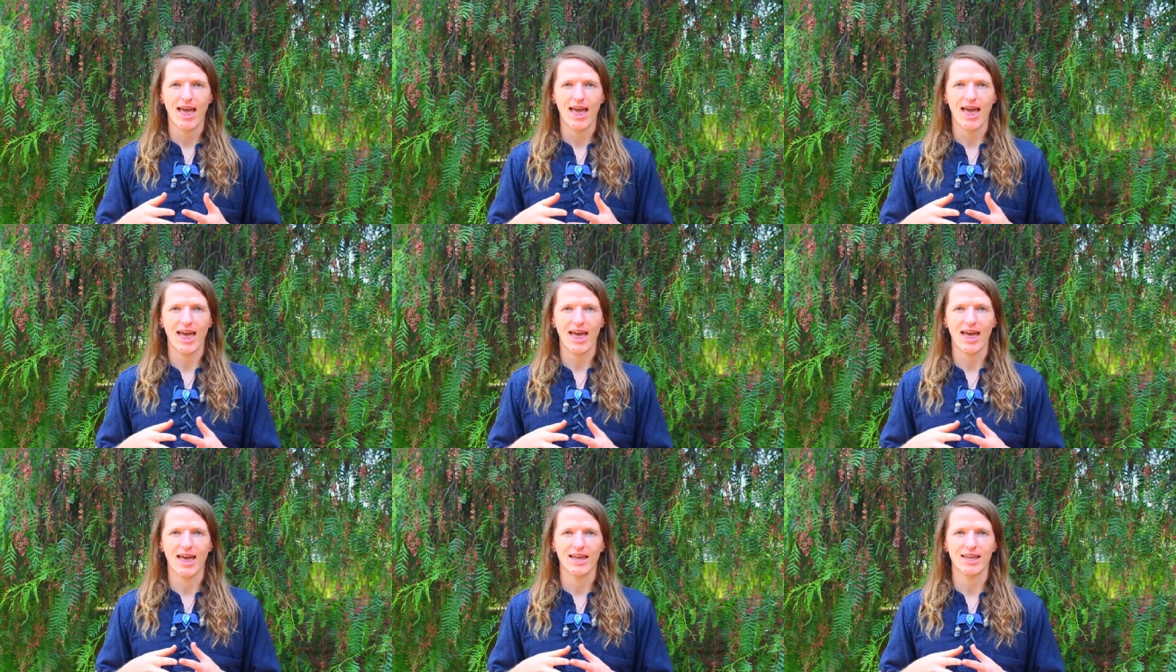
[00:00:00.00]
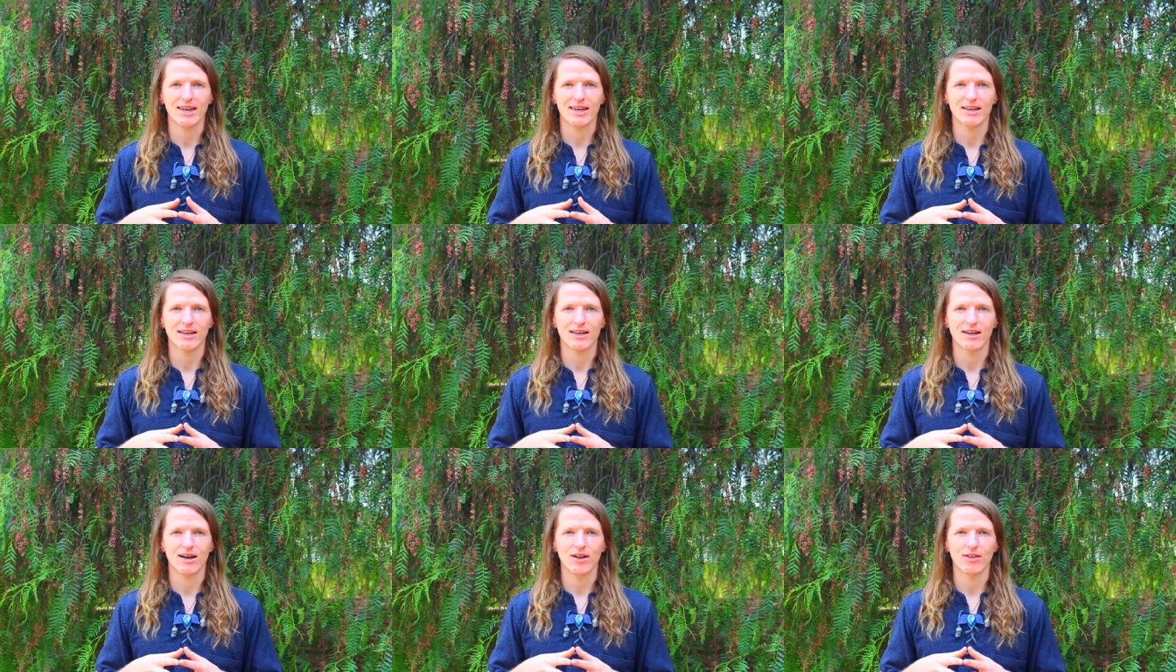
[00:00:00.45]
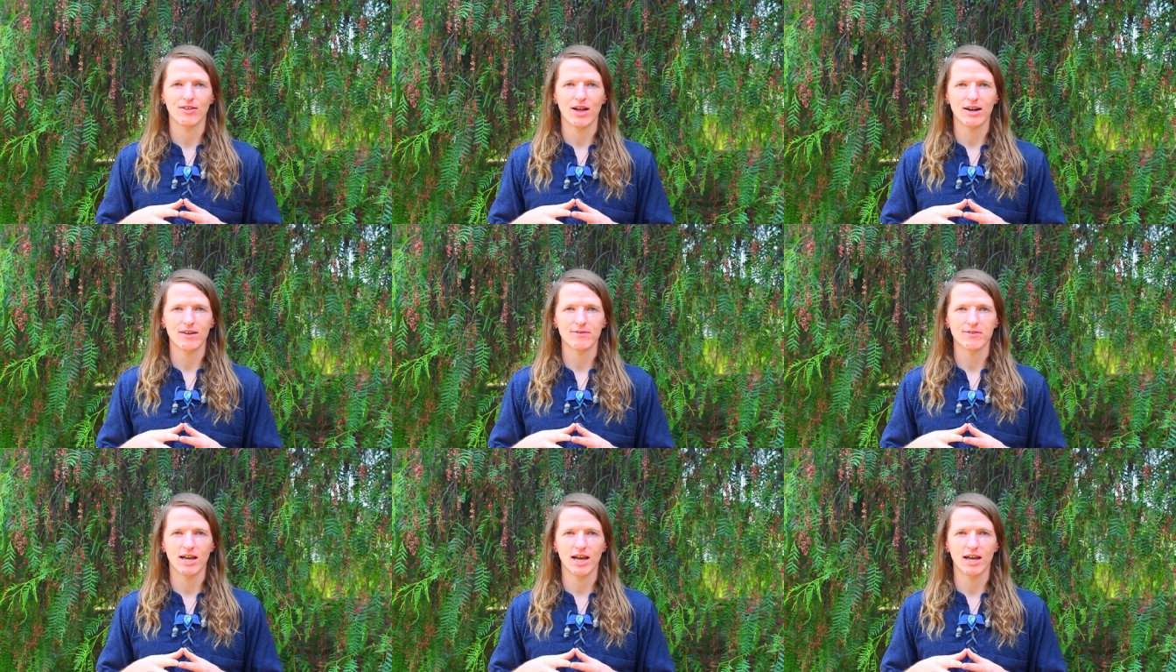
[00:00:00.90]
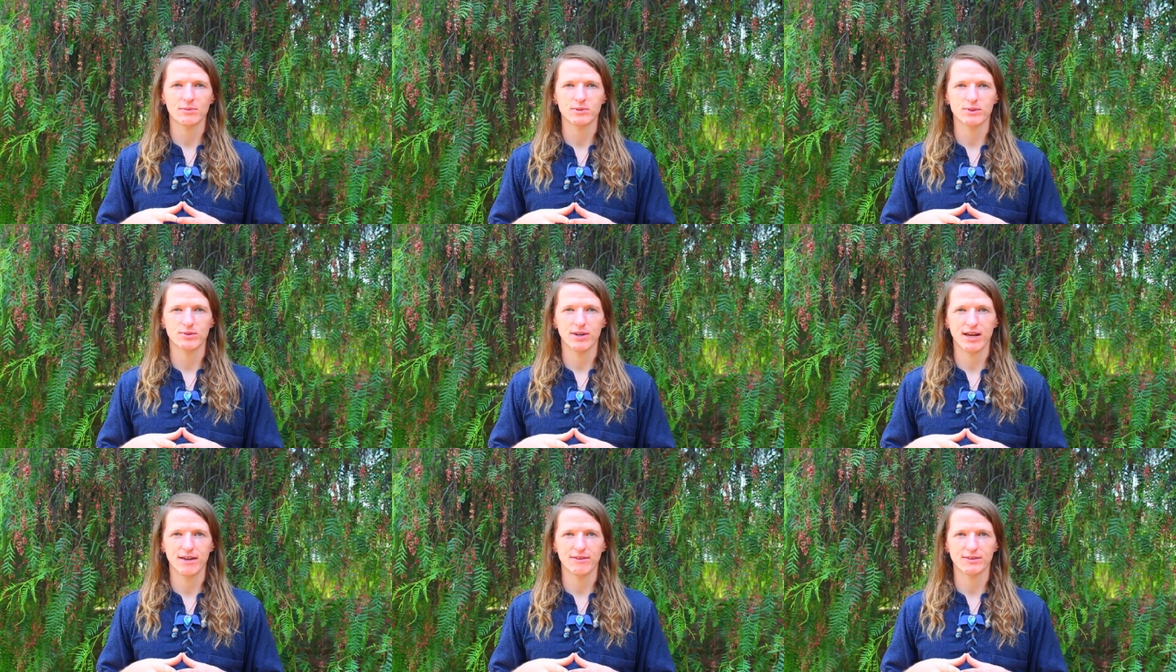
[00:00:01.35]
And a lot of
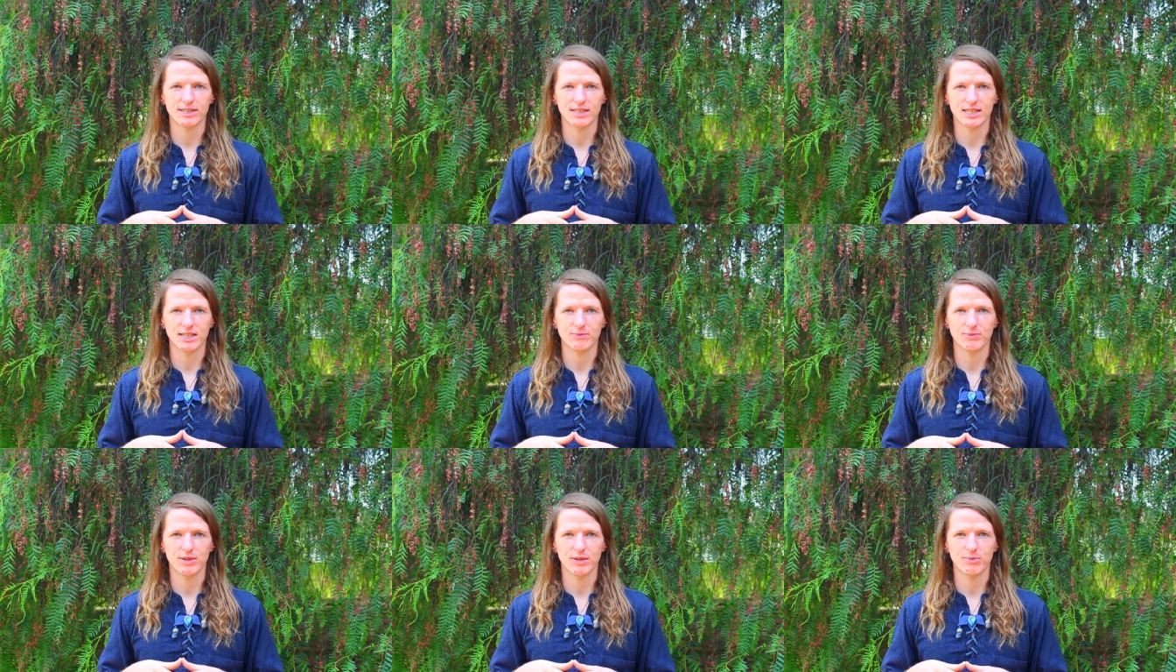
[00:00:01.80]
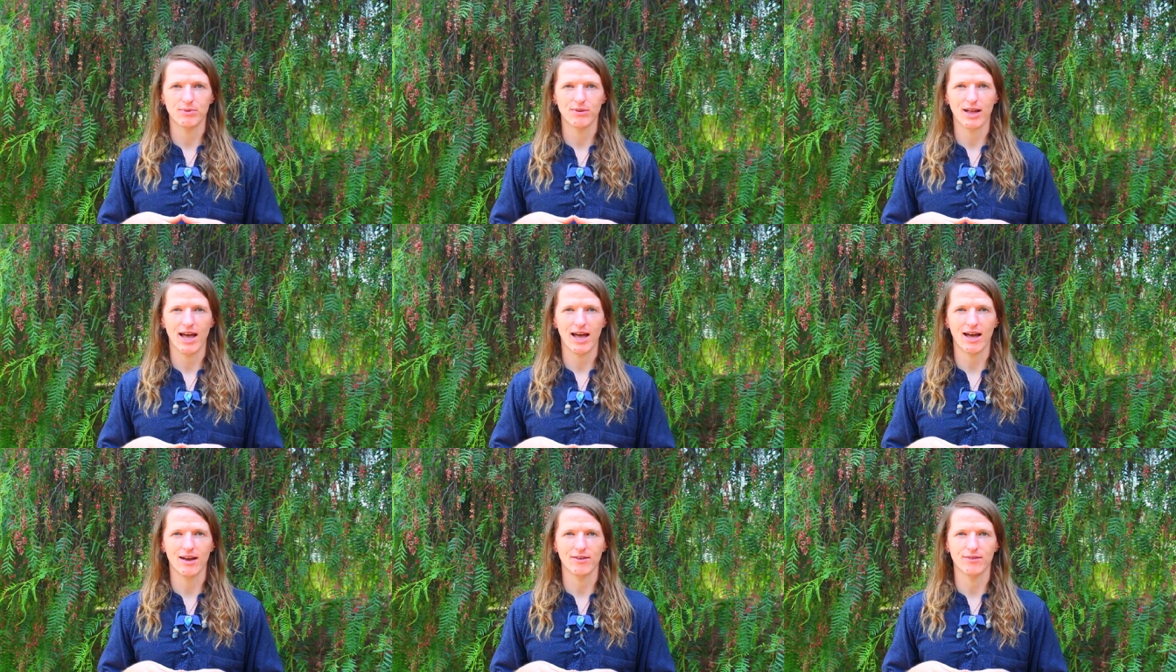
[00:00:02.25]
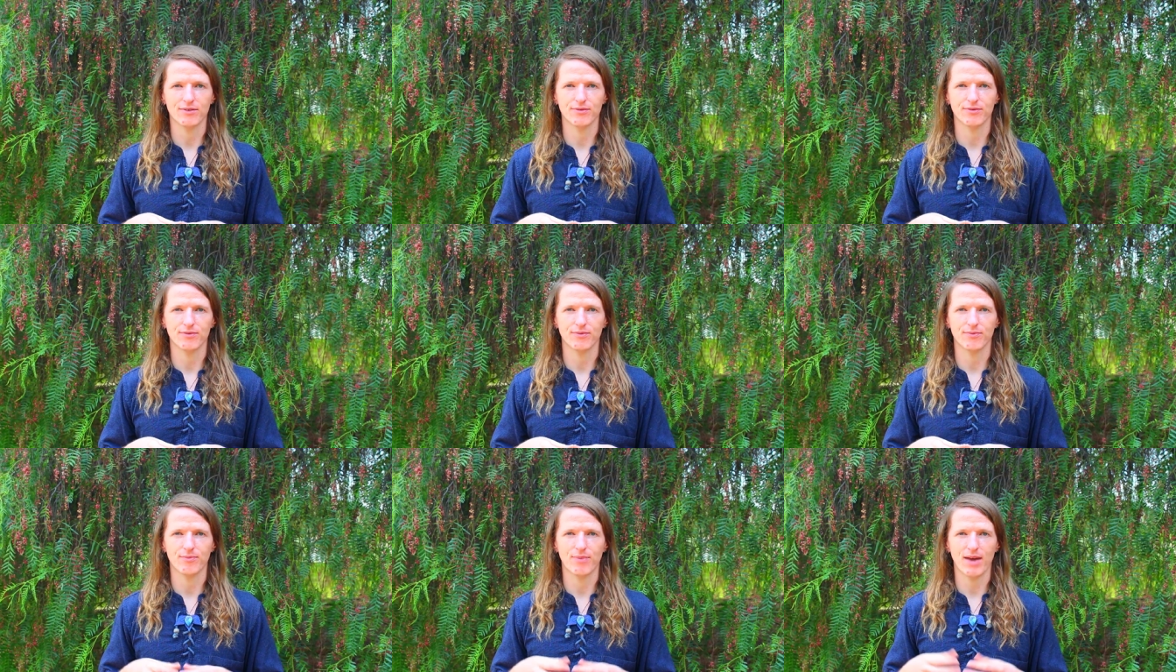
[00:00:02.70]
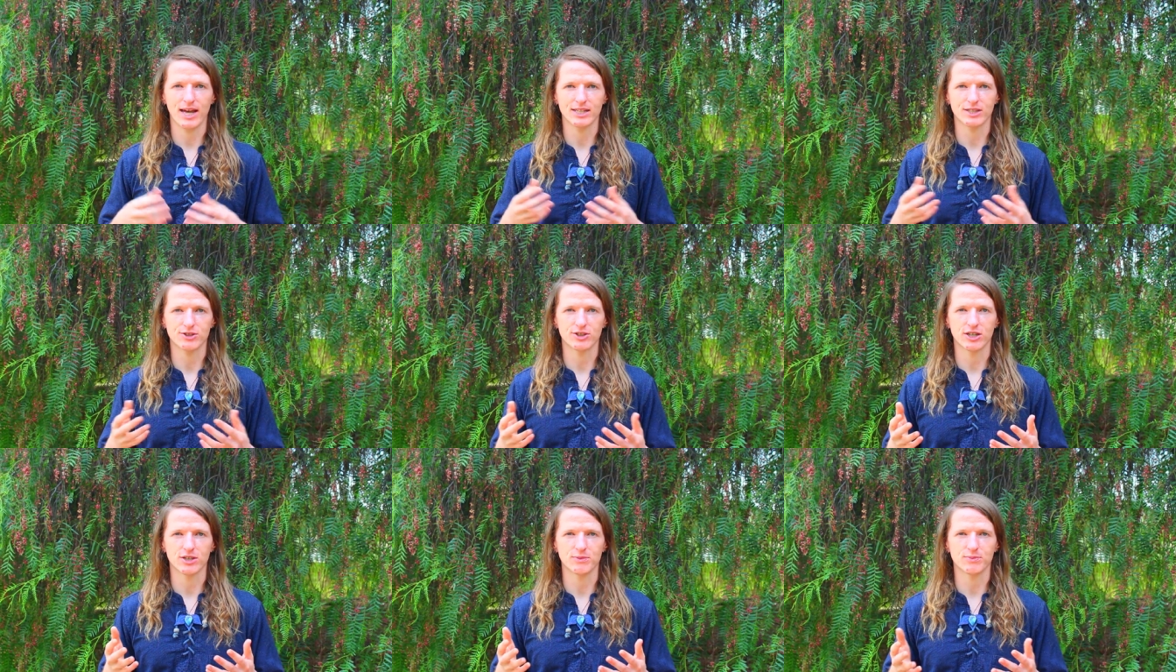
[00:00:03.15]
times when I've seen people have
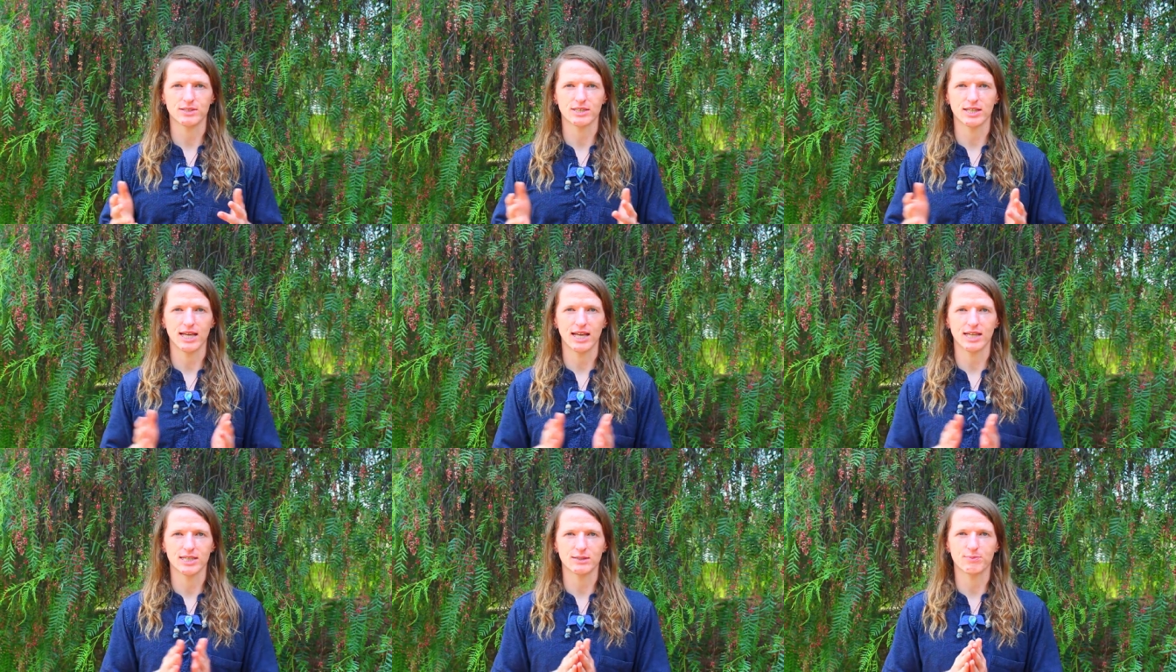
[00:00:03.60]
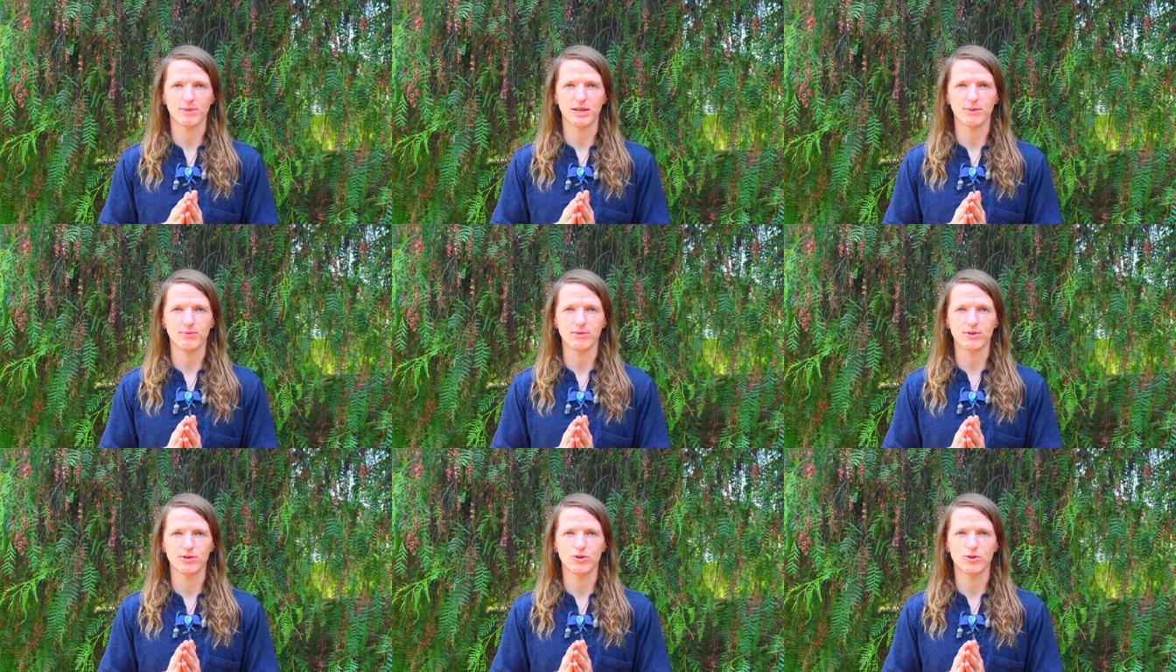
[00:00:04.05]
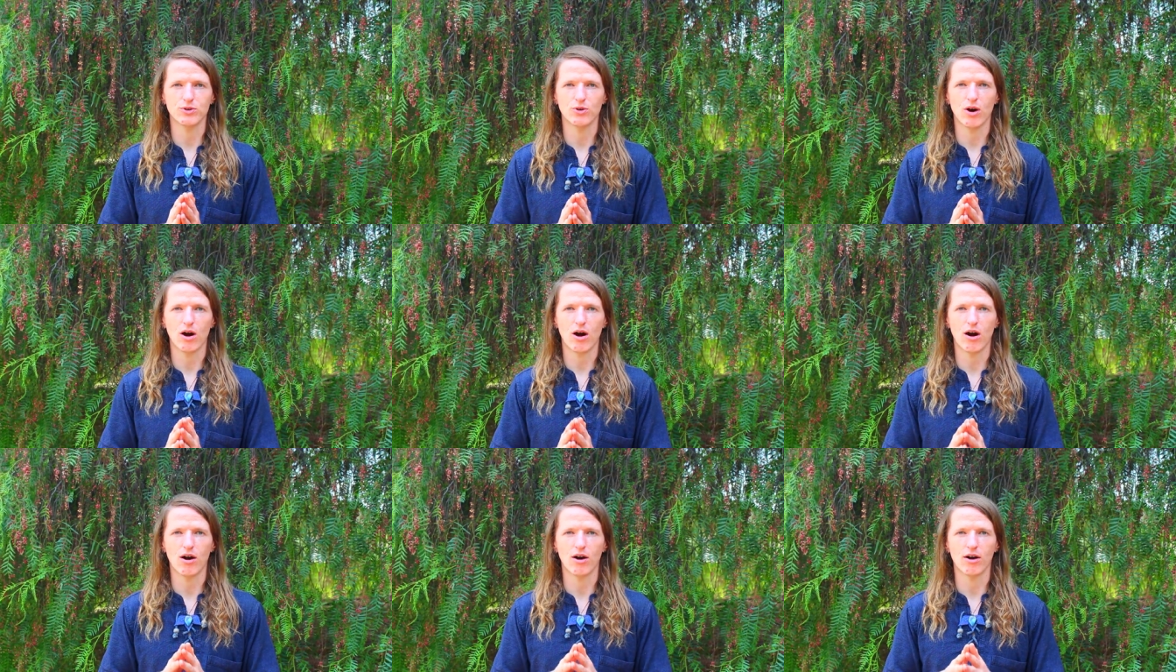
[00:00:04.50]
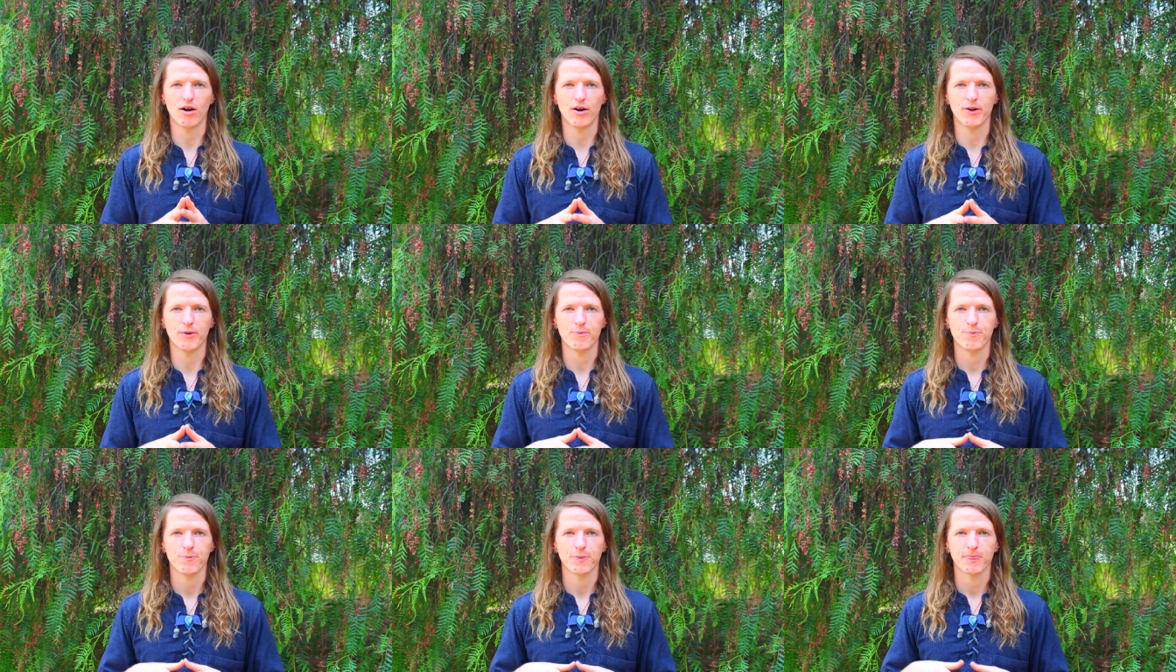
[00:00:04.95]
bad trips, it's people who are